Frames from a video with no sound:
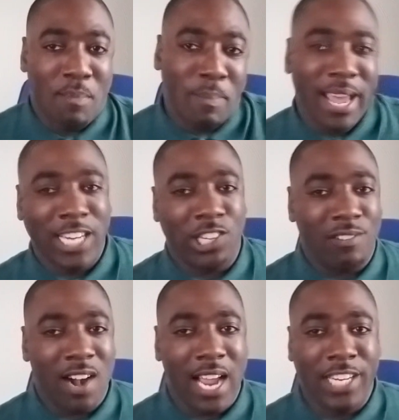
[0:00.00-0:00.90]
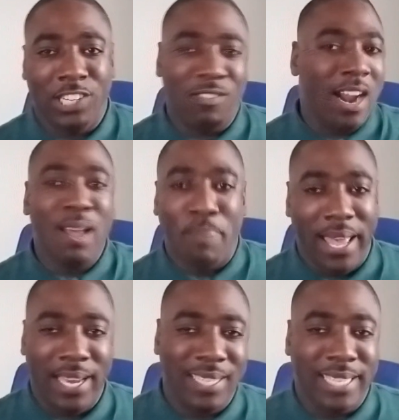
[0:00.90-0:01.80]
my man Sharon
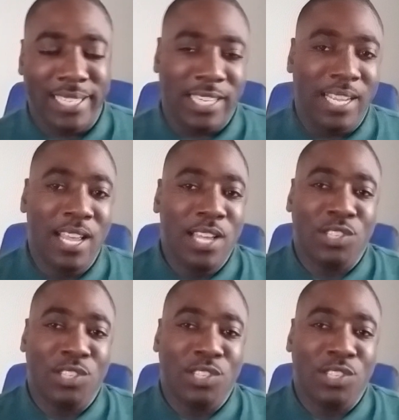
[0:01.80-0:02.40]
paying attention.